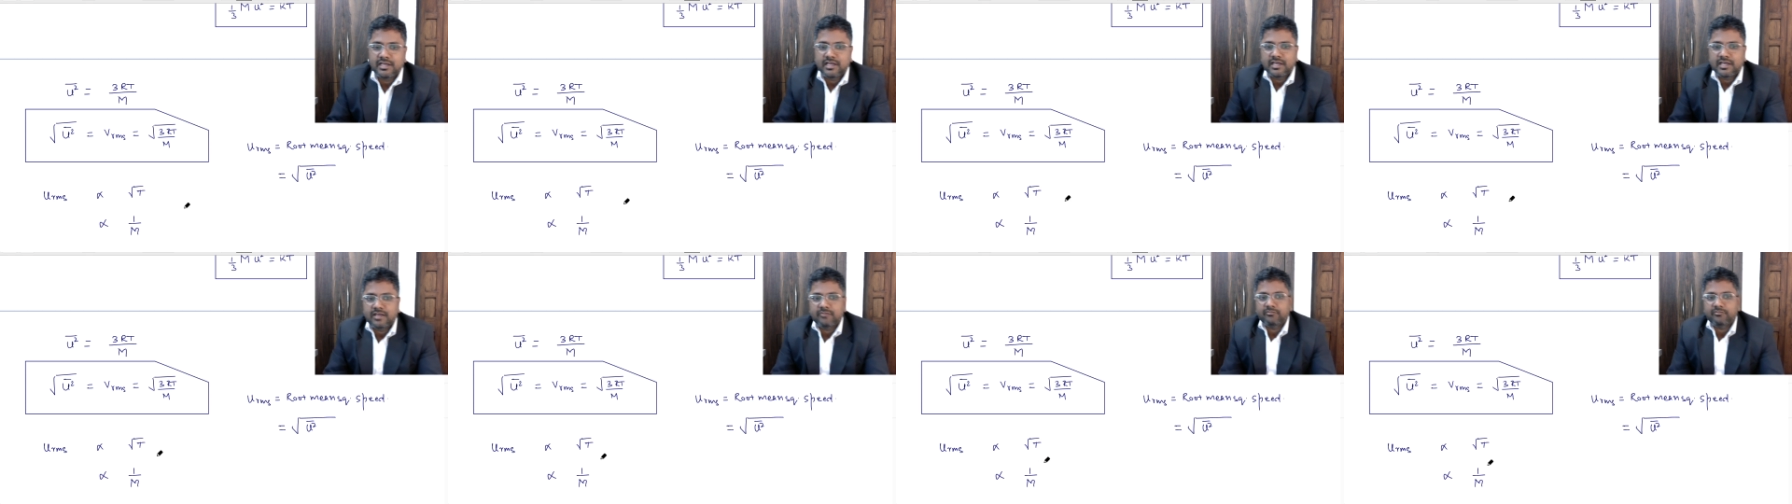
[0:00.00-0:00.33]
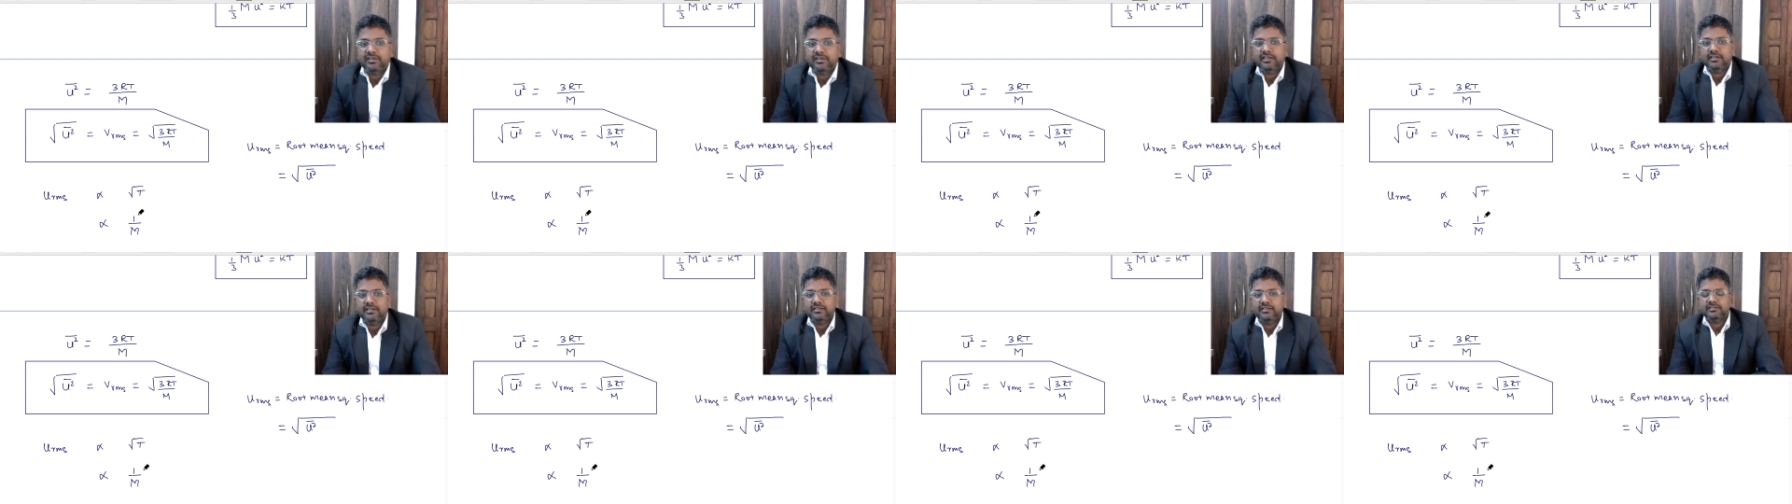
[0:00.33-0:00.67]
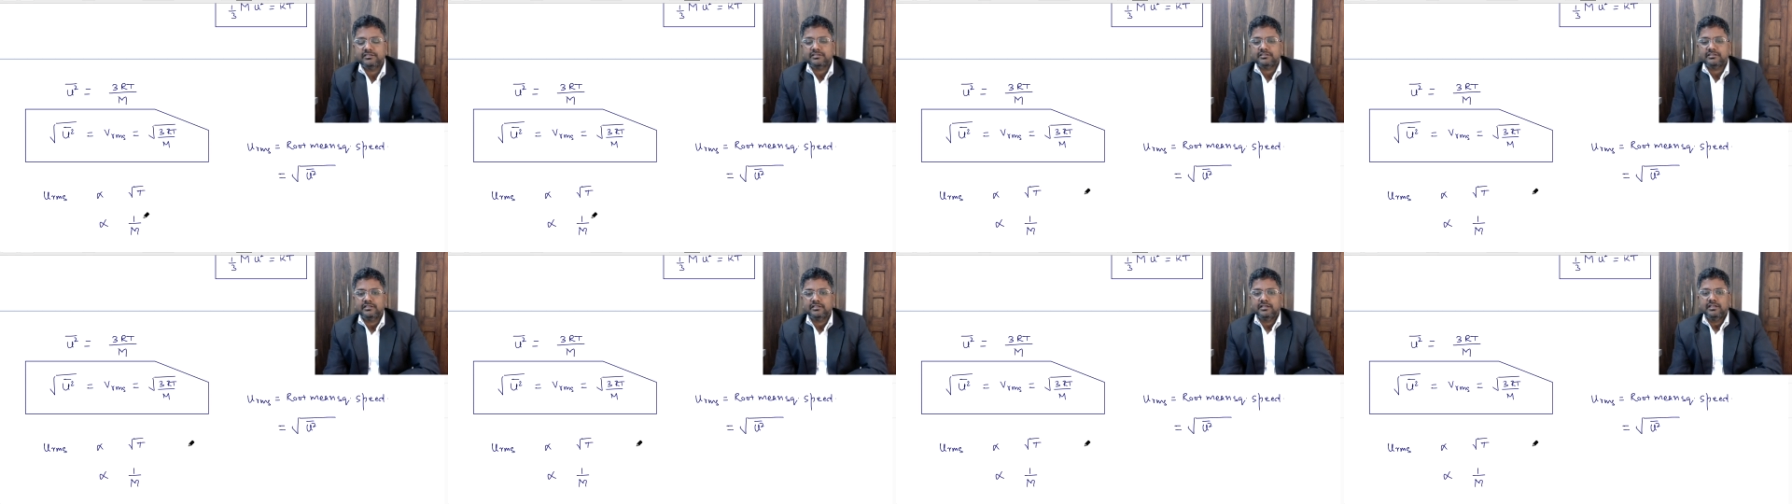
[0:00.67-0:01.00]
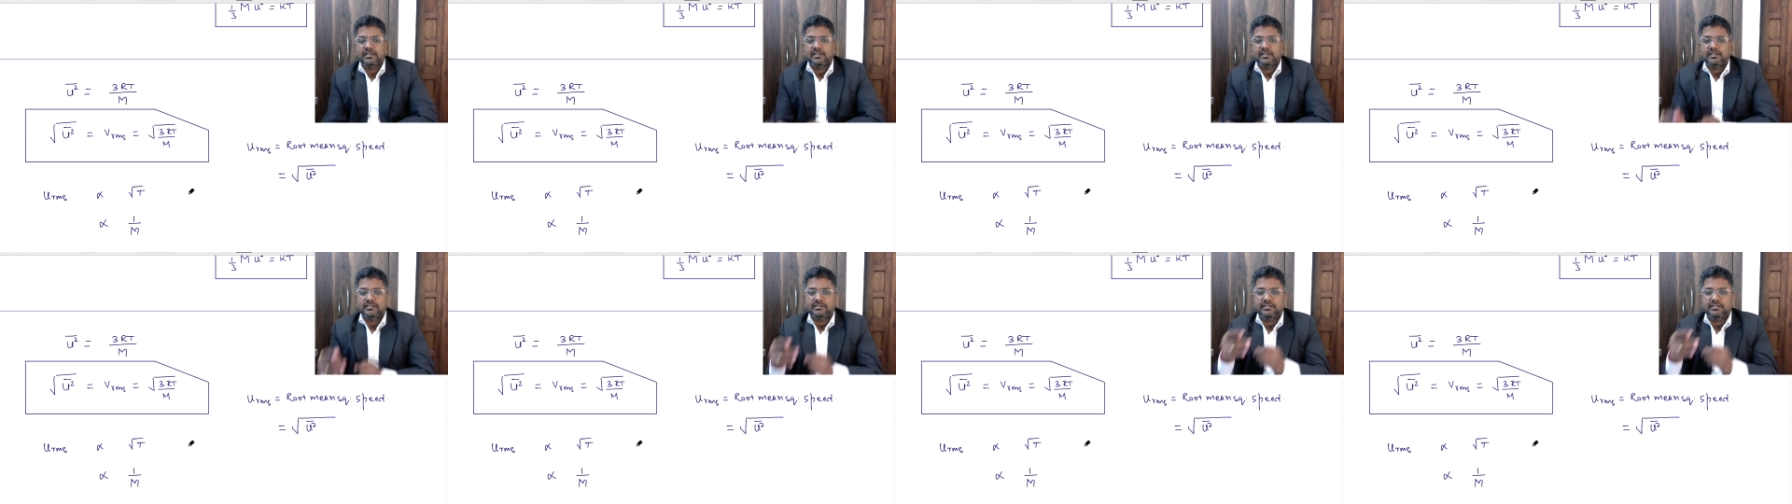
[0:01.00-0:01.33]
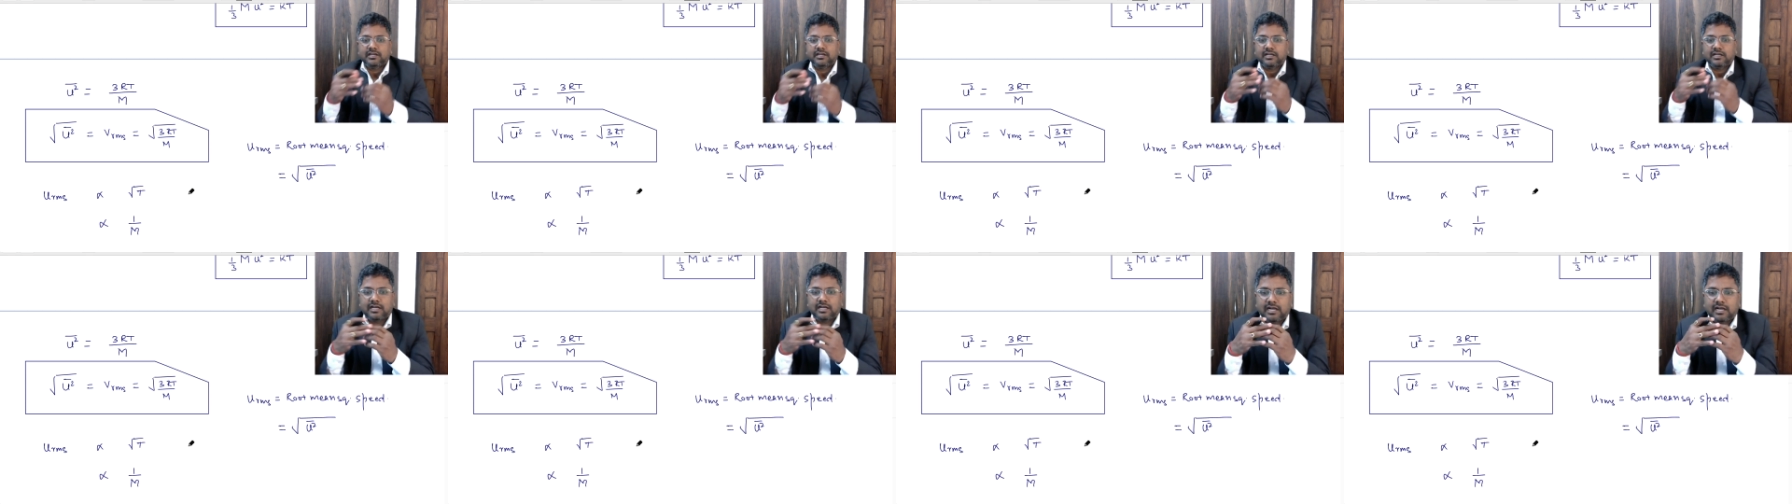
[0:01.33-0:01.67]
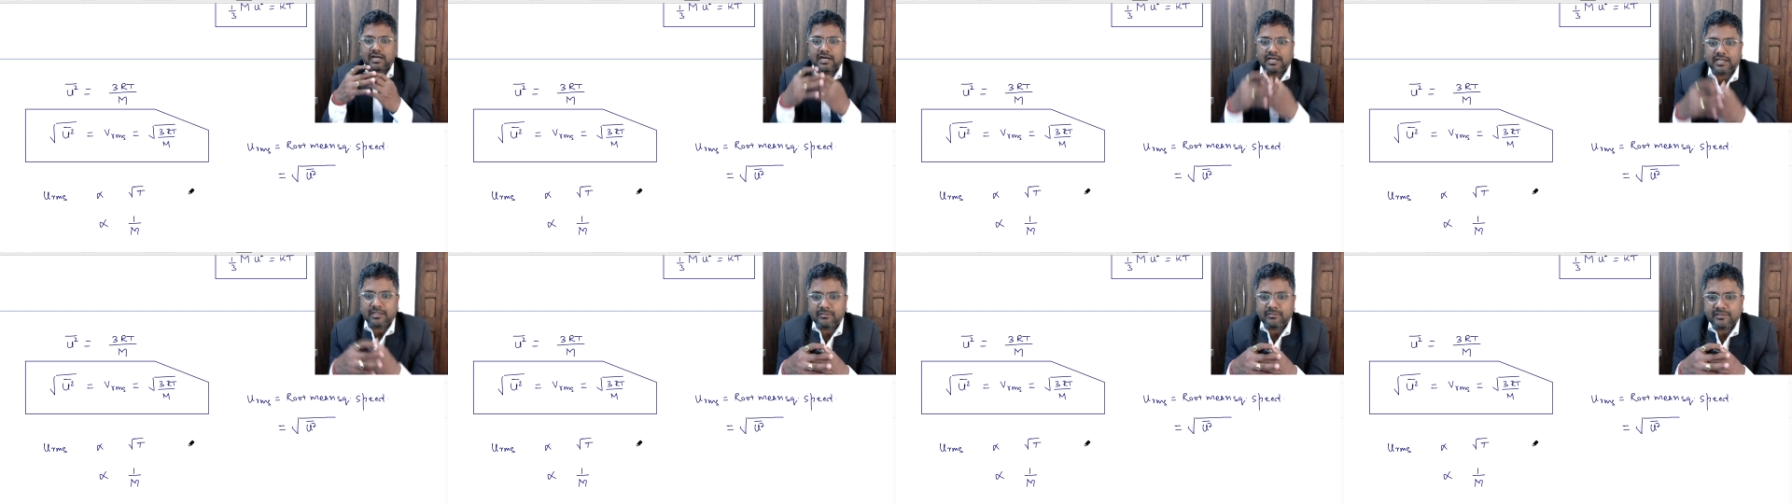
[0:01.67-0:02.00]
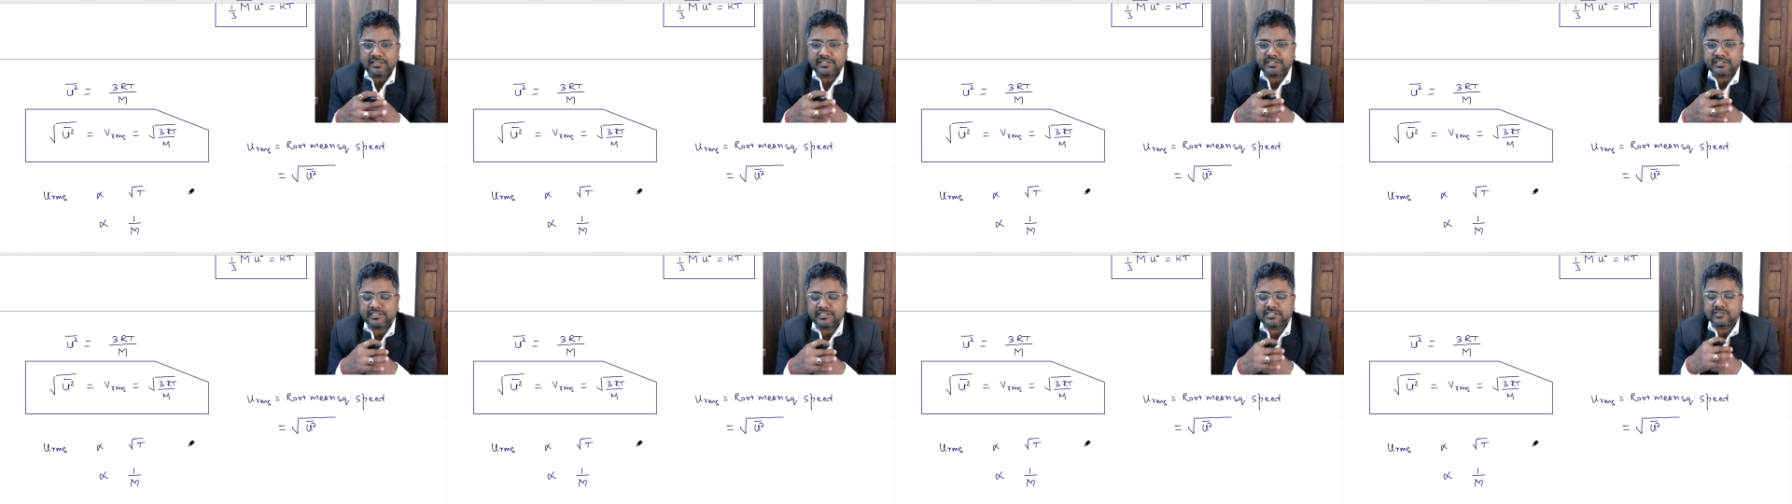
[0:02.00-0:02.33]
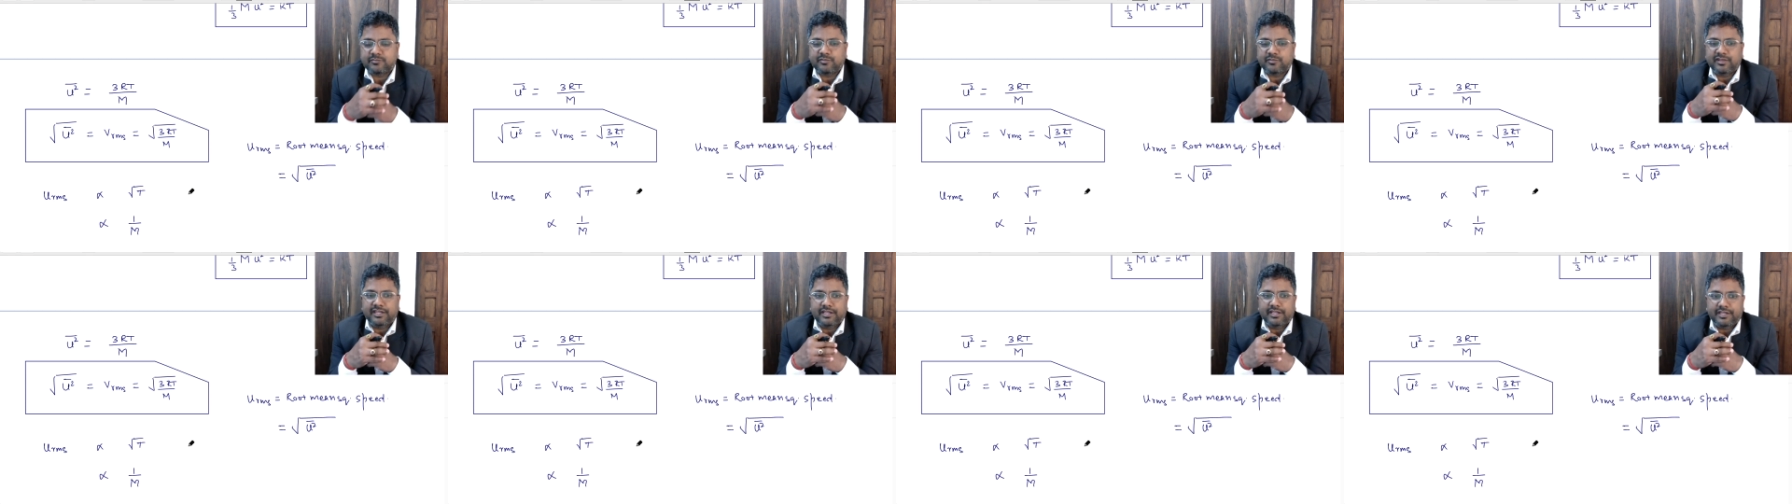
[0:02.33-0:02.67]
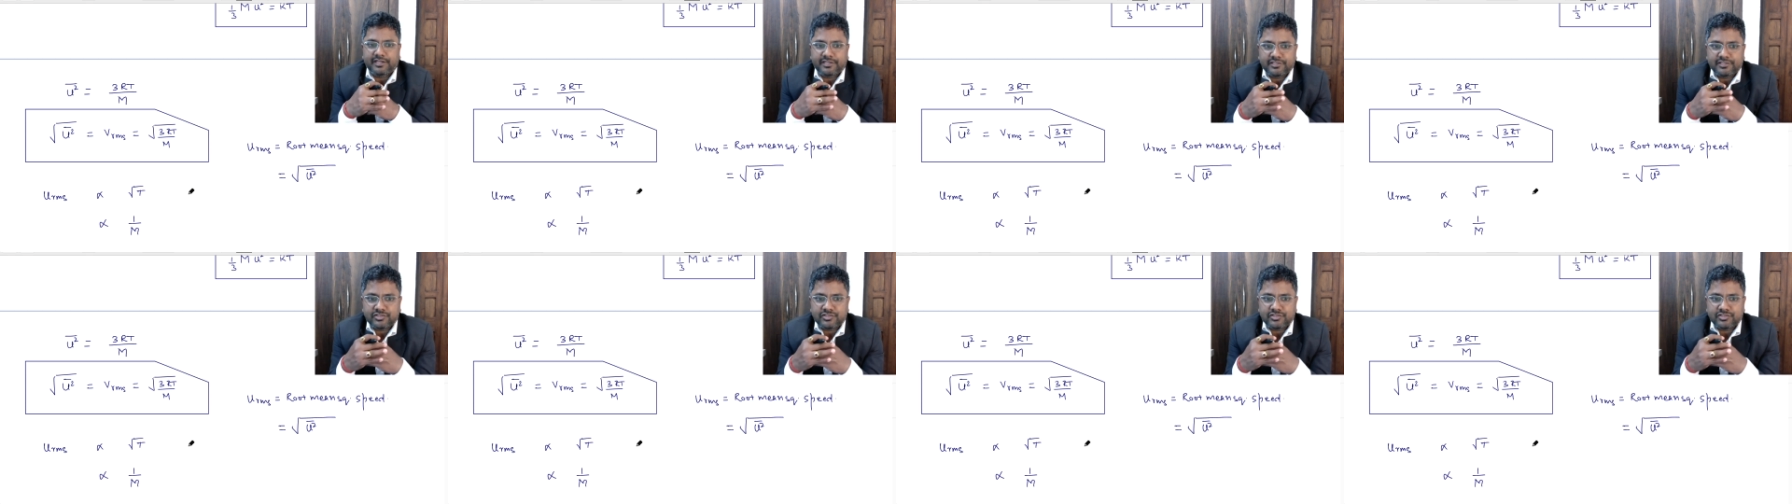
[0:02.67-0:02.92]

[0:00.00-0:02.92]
Means the RMS speed